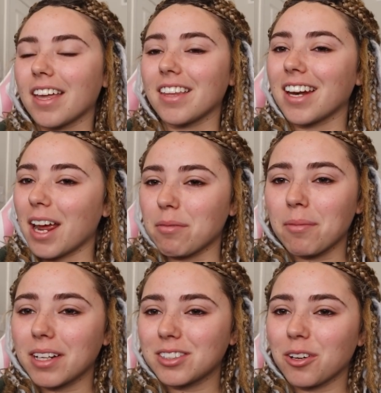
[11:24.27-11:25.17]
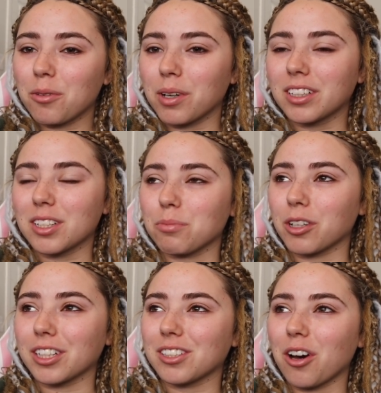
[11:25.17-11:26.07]
And then Abram had to go to work this
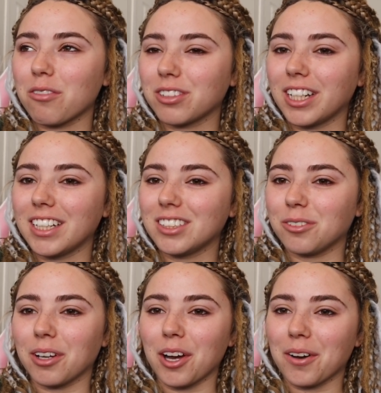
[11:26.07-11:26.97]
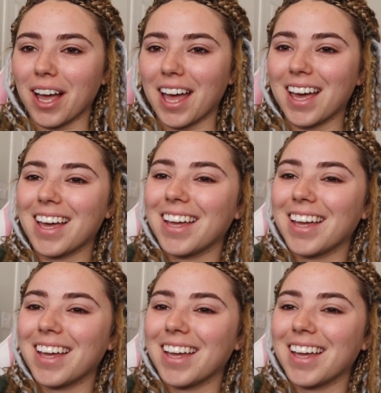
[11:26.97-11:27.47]
morning, so hopefully he's doing okay.